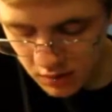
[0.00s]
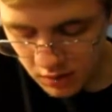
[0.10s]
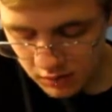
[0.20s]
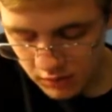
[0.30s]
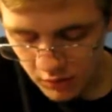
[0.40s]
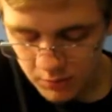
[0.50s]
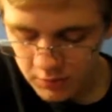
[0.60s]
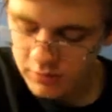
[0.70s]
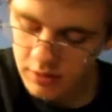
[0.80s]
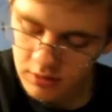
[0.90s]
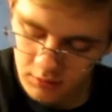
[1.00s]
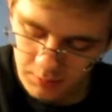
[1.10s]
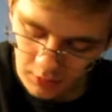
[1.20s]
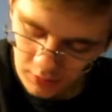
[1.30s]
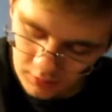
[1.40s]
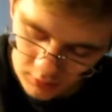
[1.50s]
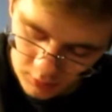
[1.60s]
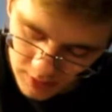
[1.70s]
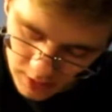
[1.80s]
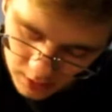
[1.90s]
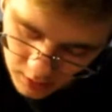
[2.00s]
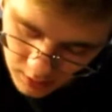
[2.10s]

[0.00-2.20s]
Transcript: It's almost like this part's too big.